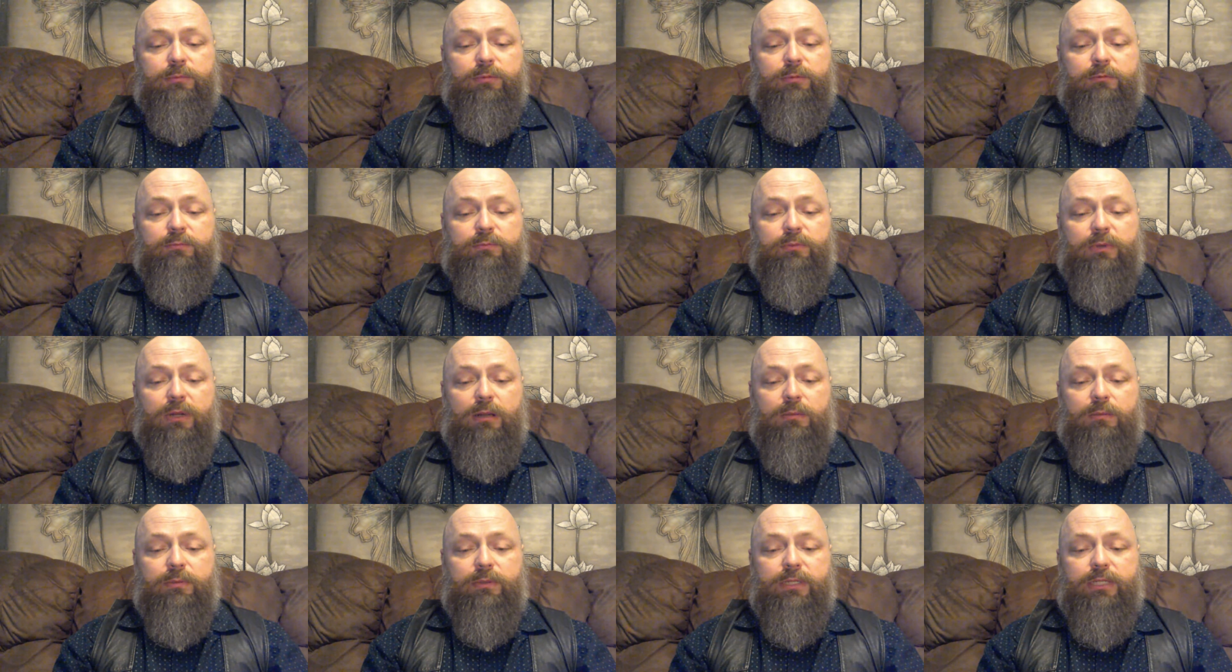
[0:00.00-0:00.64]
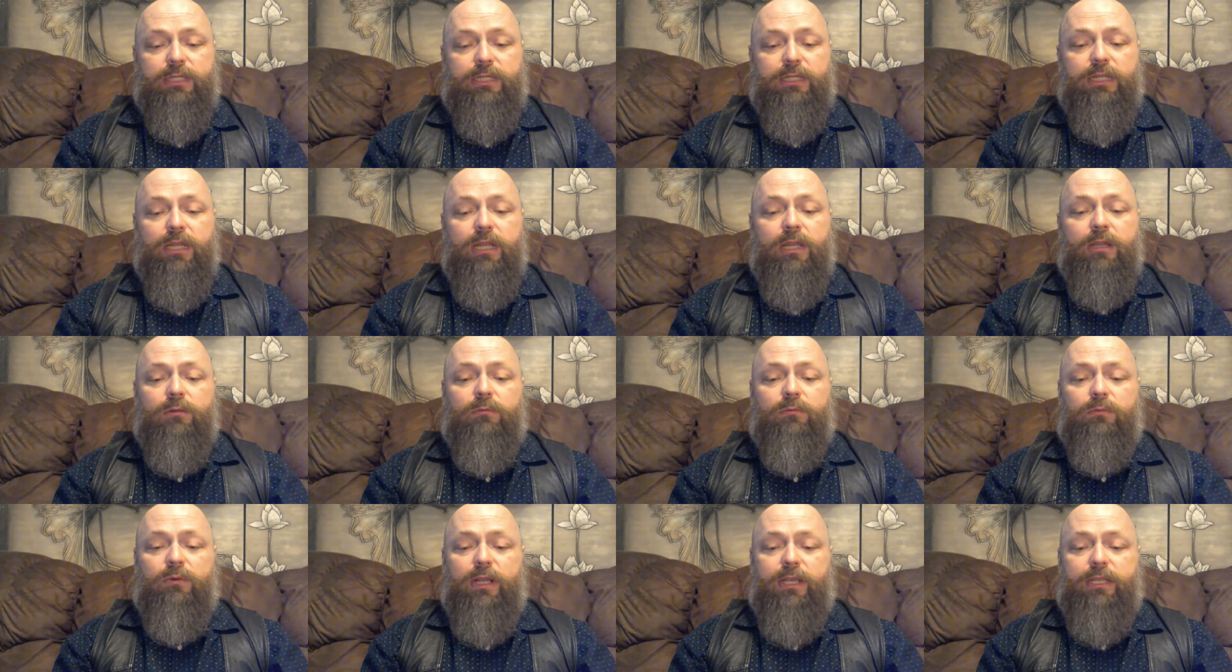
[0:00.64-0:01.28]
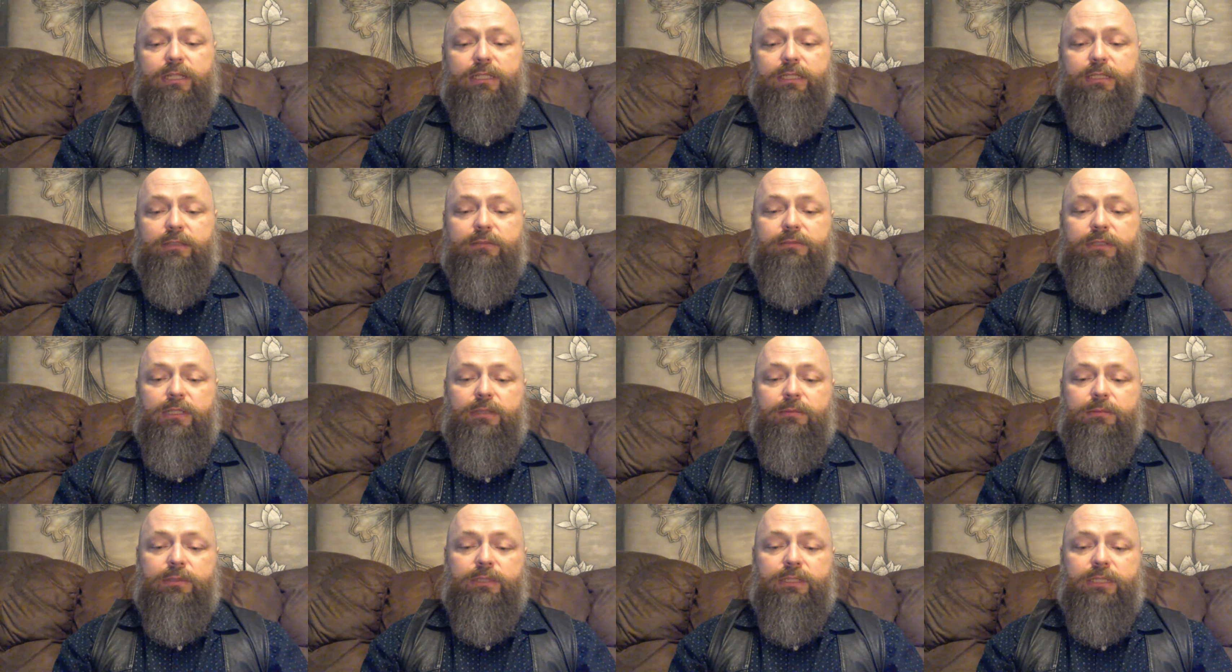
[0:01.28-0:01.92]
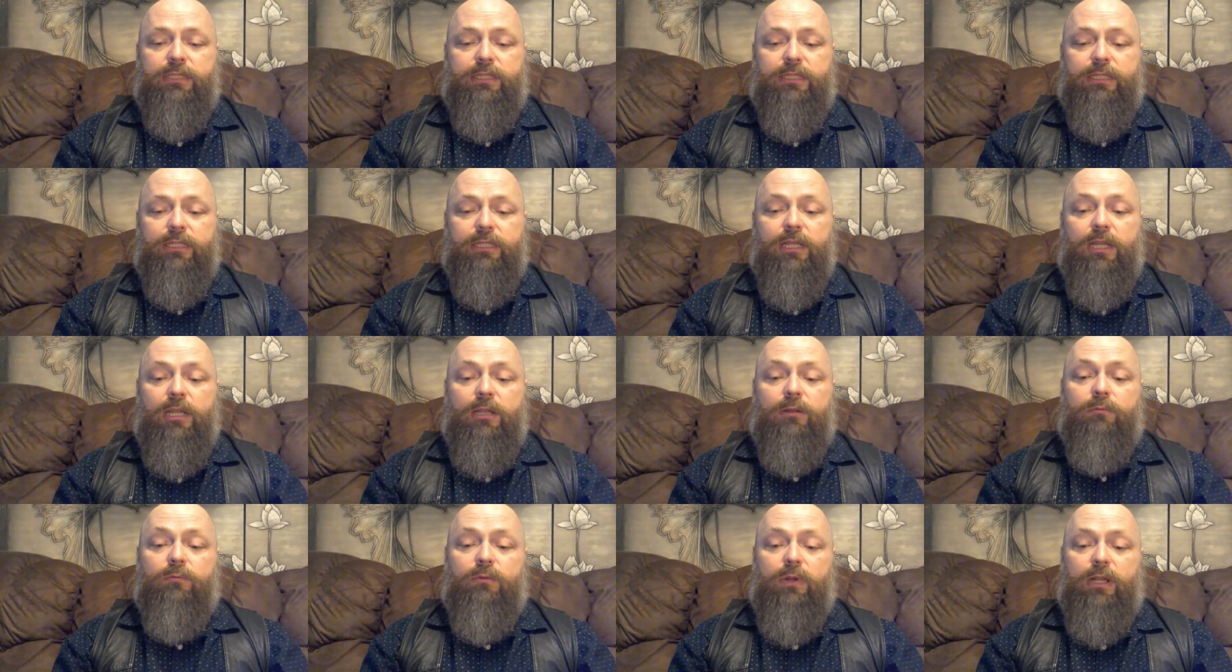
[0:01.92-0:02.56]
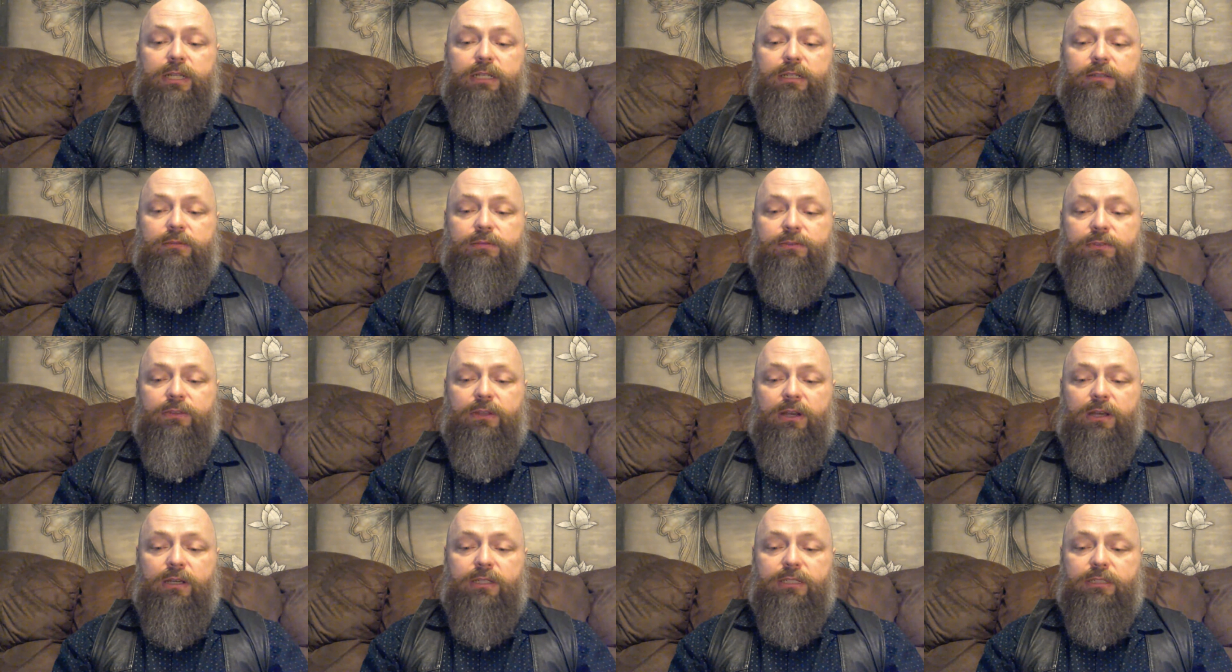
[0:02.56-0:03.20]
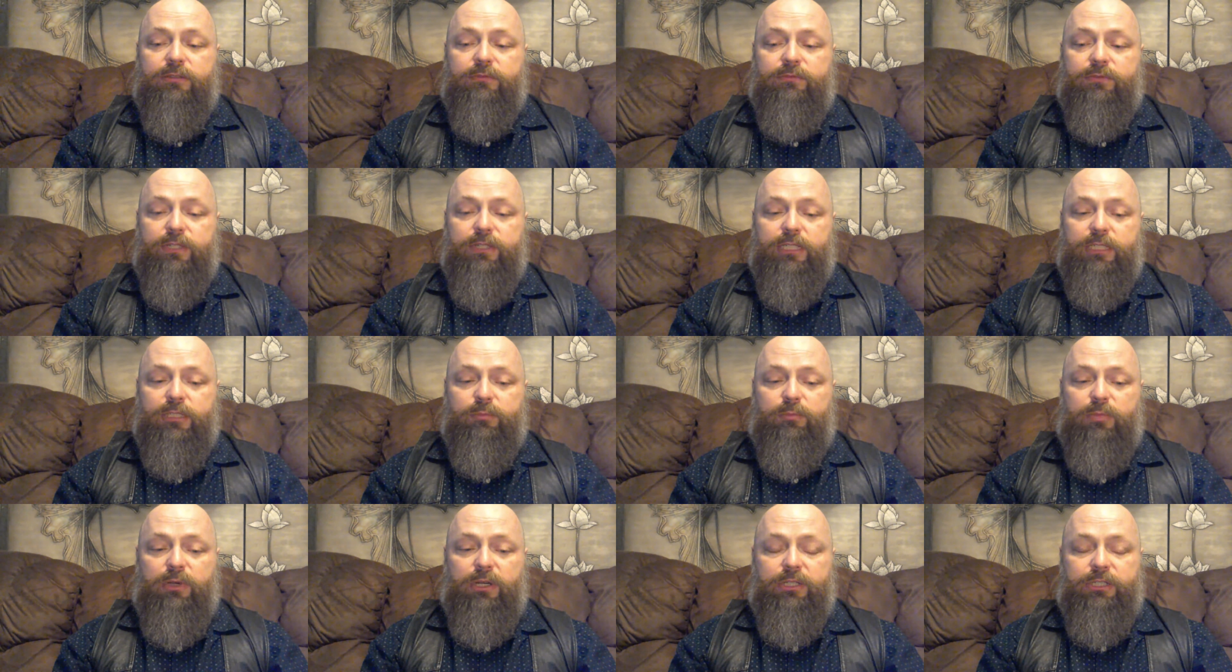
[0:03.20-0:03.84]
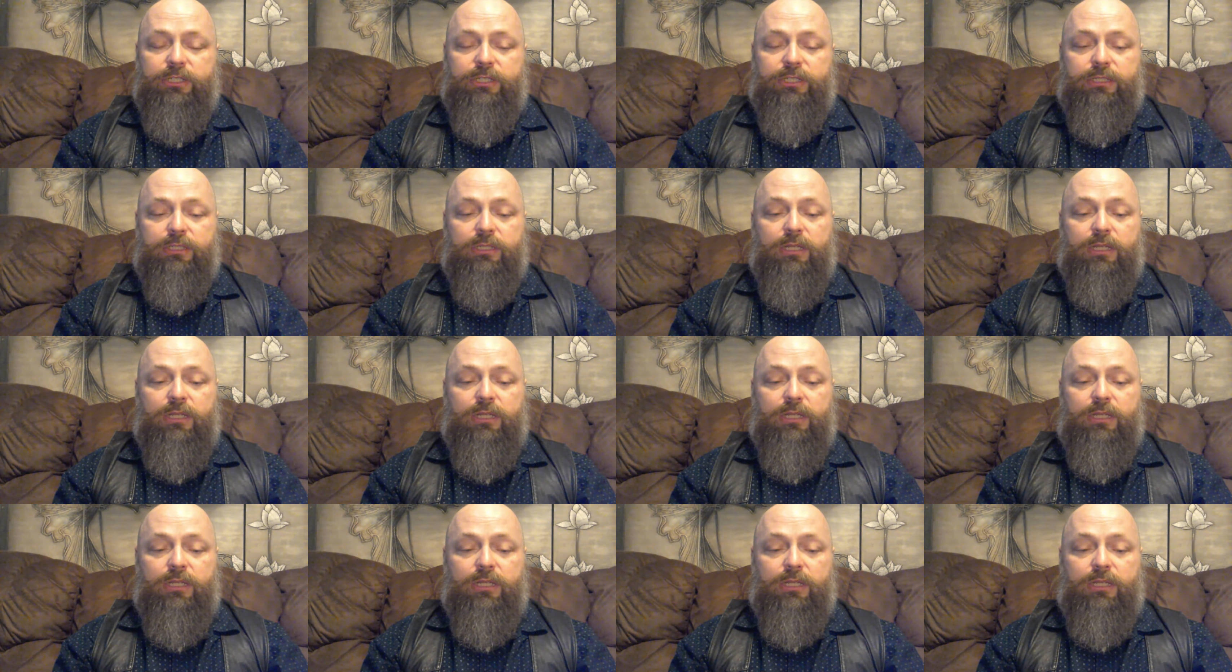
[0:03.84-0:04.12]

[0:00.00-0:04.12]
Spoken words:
of property. Right of liberty. Right of thought and free expression.